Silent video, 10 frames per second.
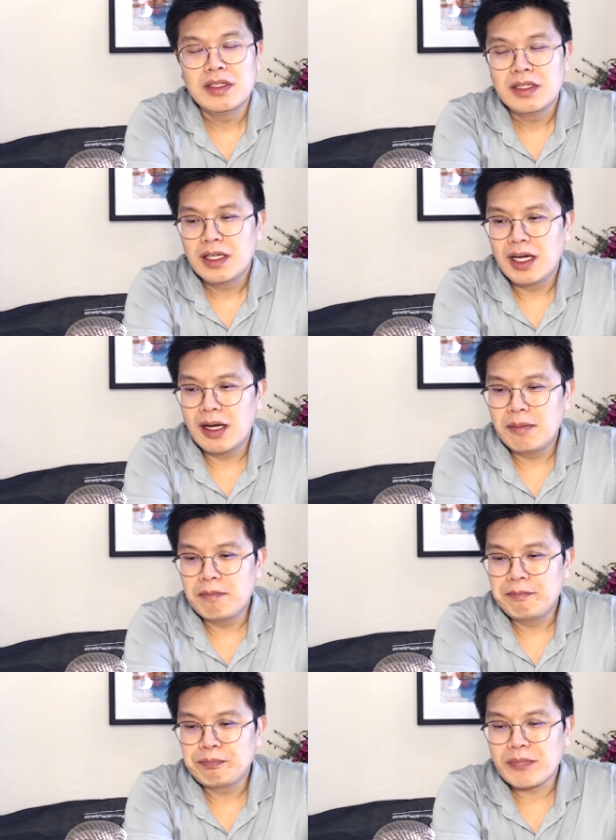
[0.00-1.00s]

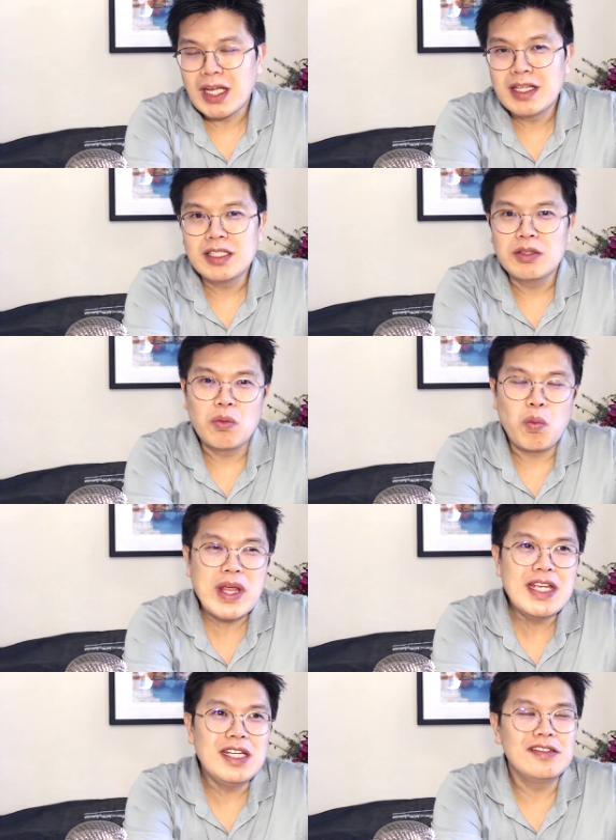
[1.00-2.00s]
Um,
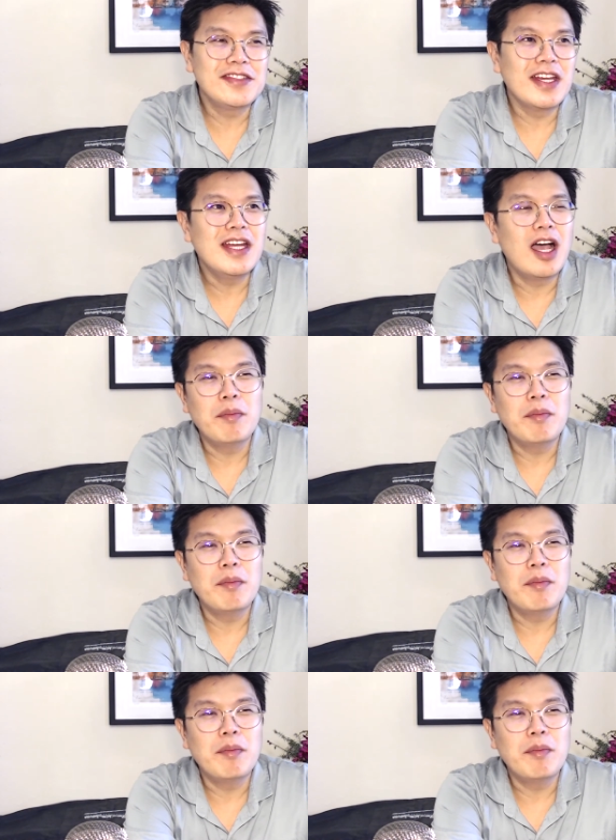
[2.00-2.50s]
we say how